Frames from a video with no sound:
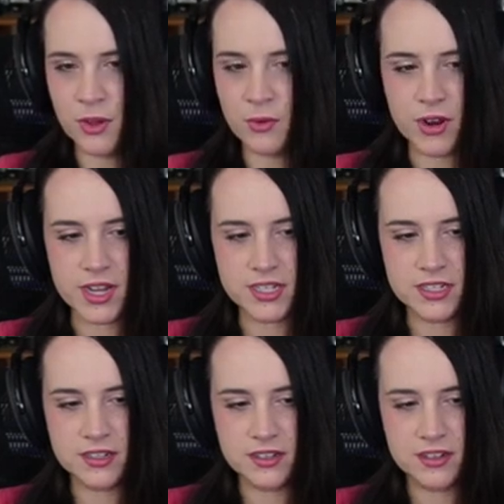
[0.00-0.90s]
Alright,
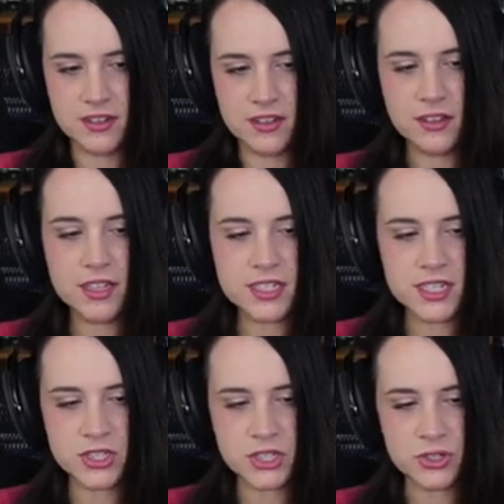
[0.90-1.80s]
let's
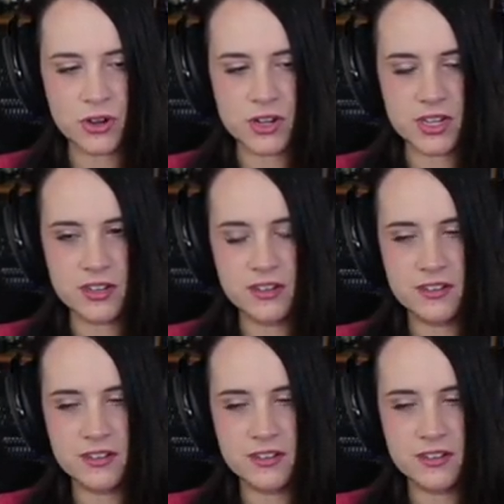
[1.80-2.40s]
get started.